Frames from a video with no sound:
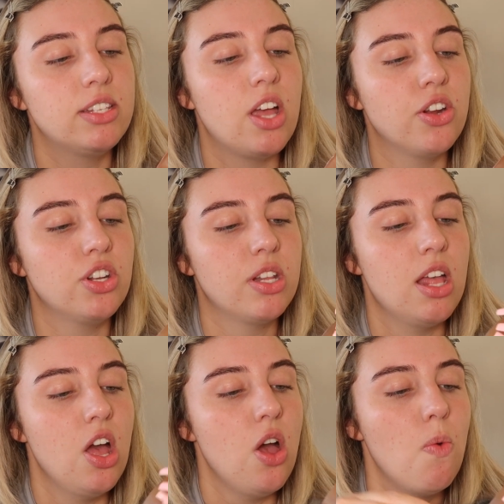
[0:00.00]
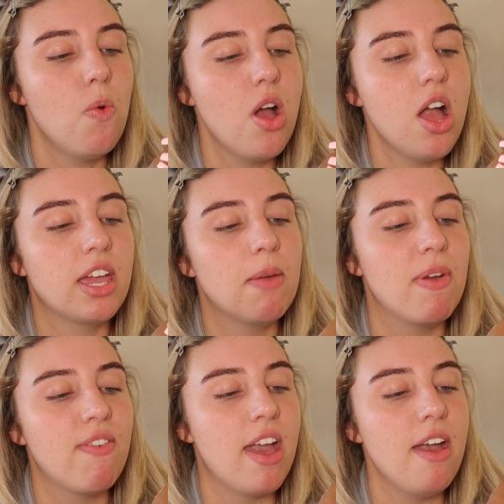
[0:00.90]
So just working
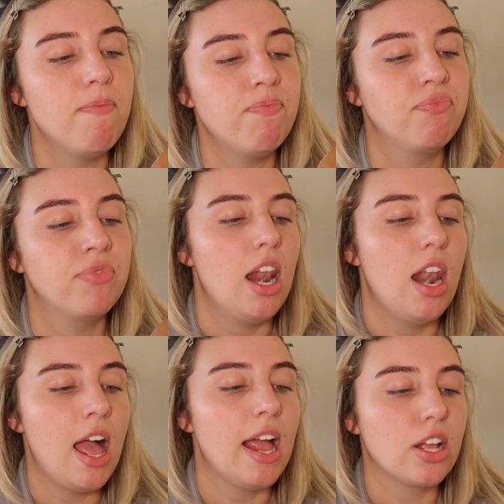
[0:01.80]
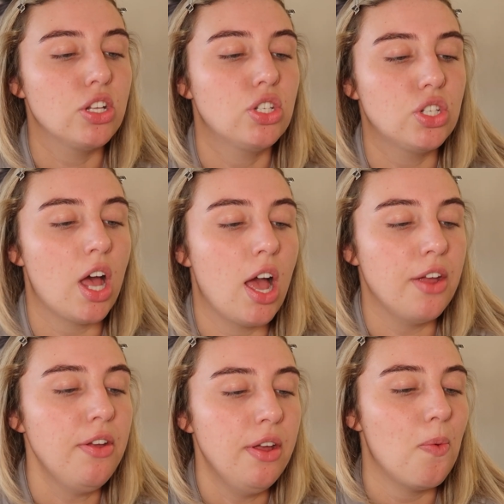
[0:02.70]
with it like
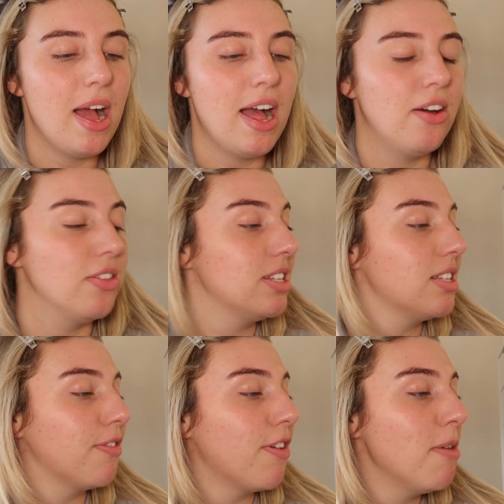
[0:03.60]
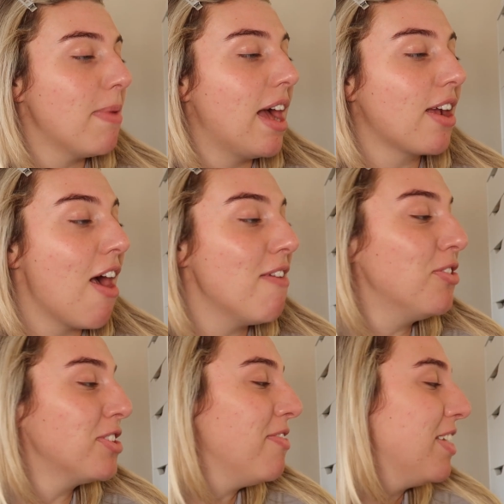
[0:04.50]
so. Wow, this is a throwback. I've
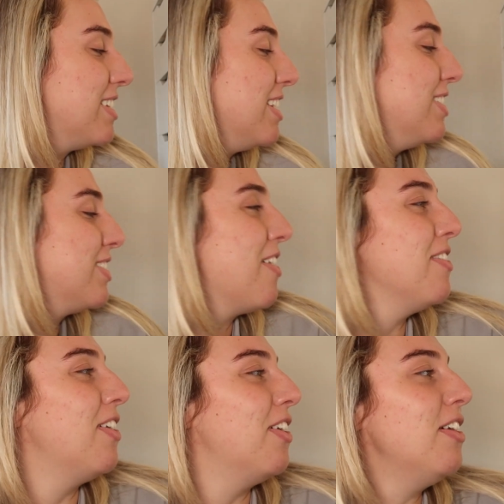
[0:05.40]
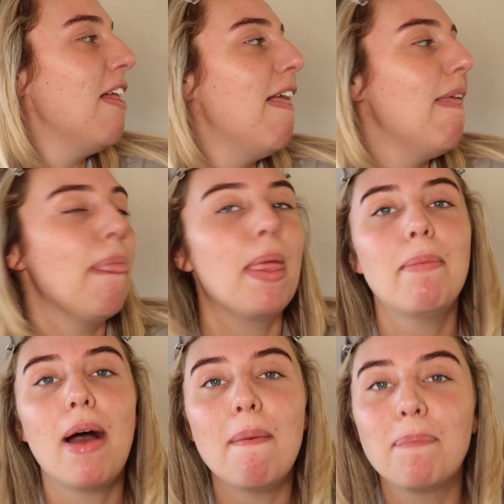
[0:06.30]
not done this in so long,
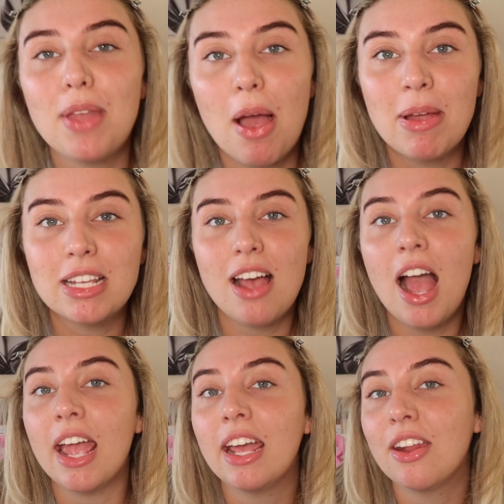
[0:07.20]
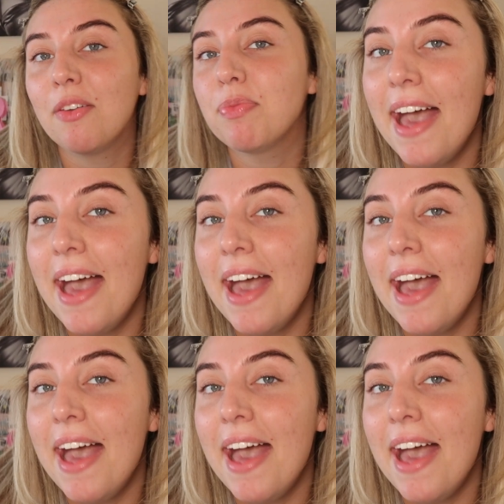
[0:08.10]
but I'm excited.